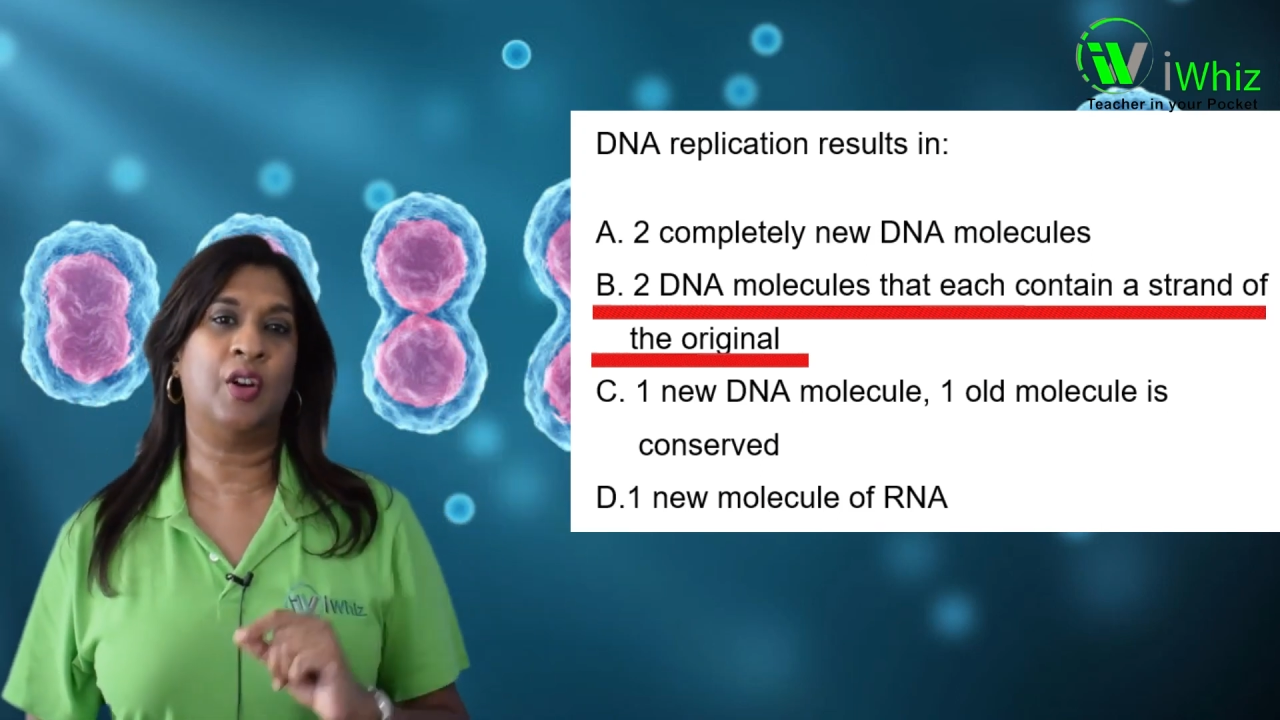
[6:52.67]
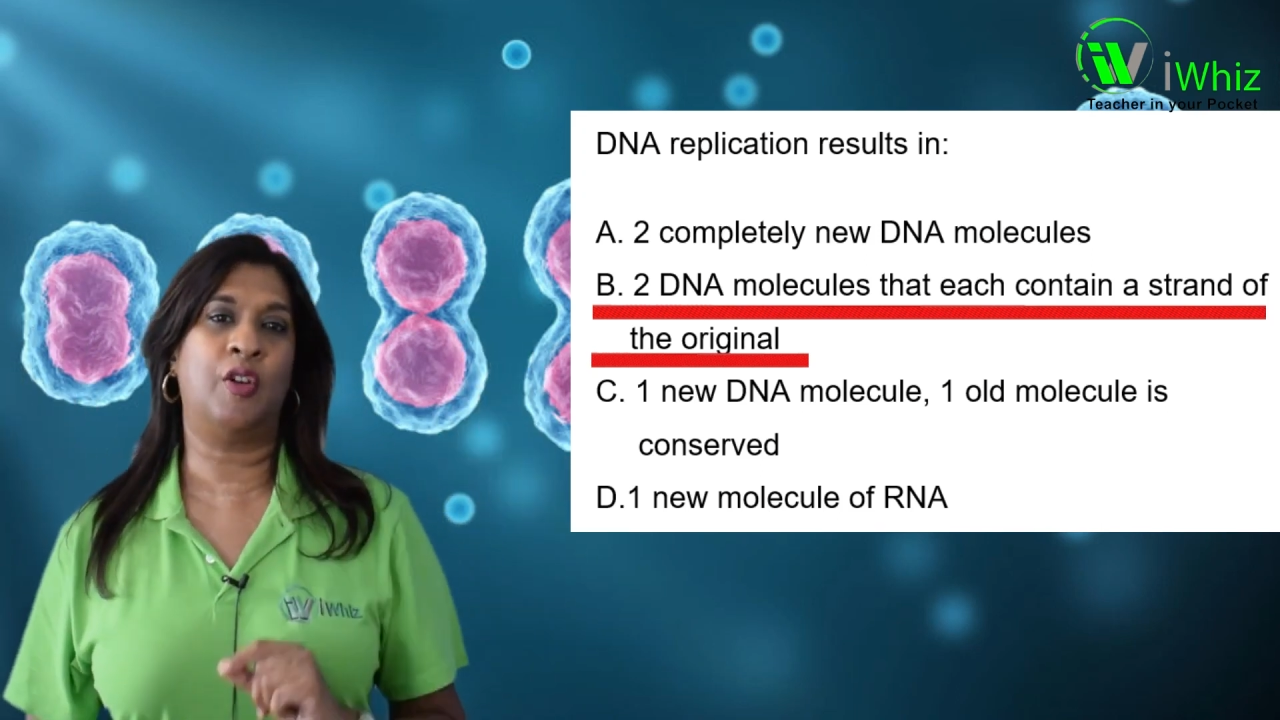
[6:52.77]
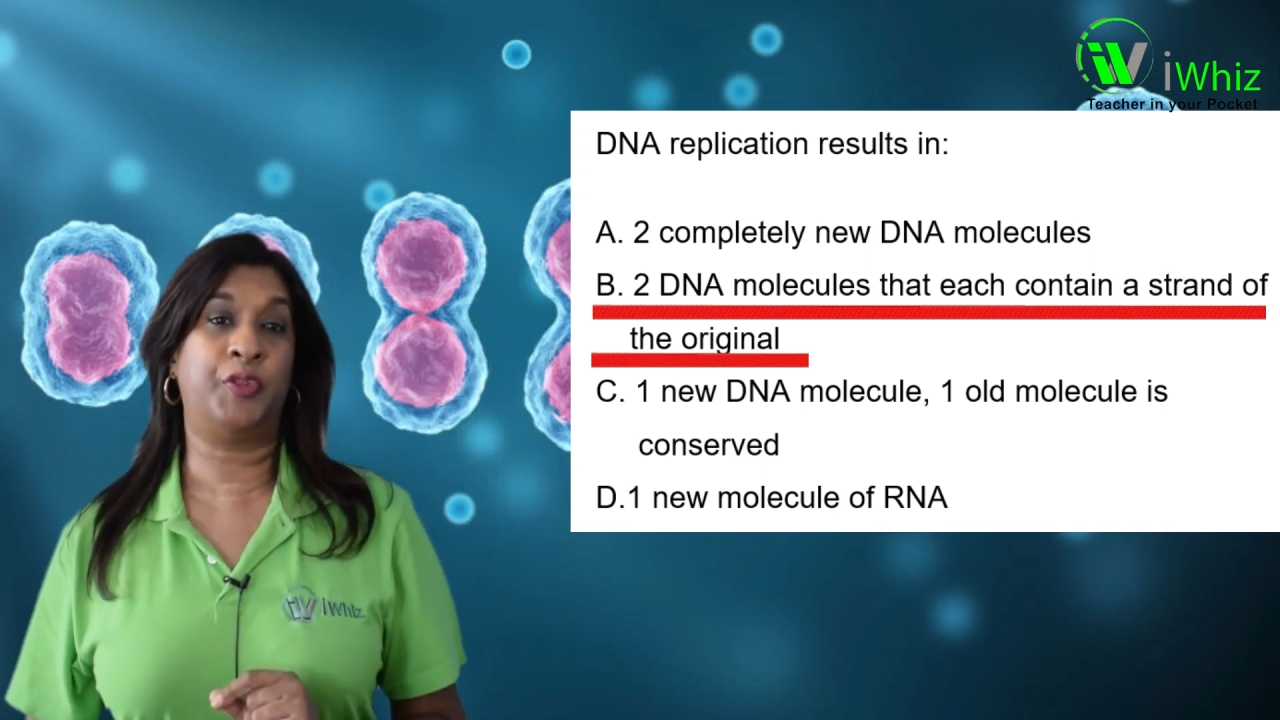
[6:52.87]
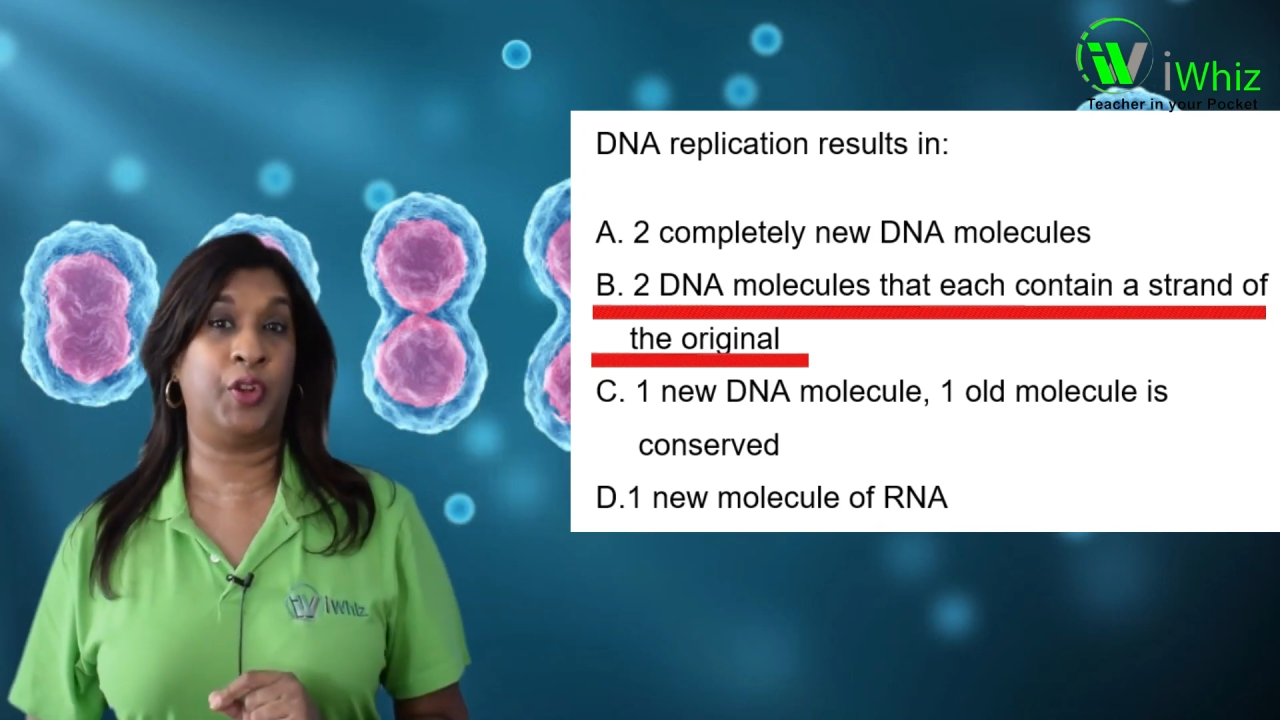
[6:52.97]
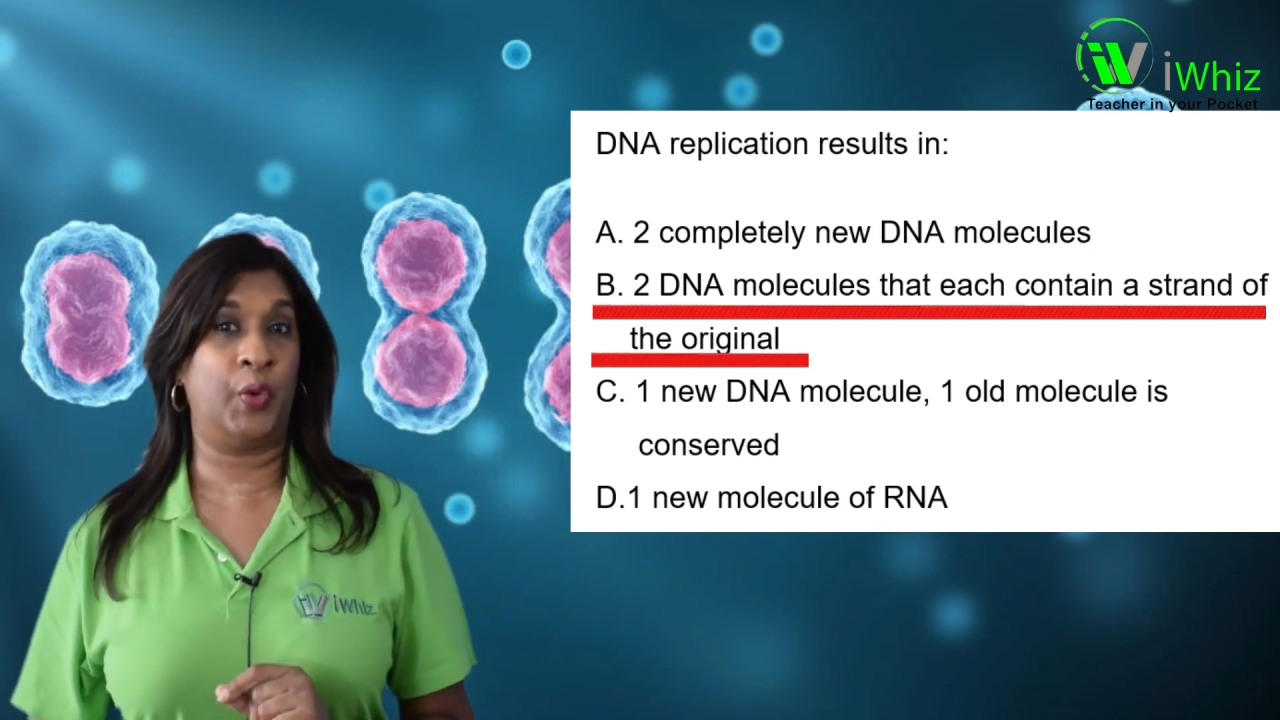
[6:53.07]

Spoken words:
of the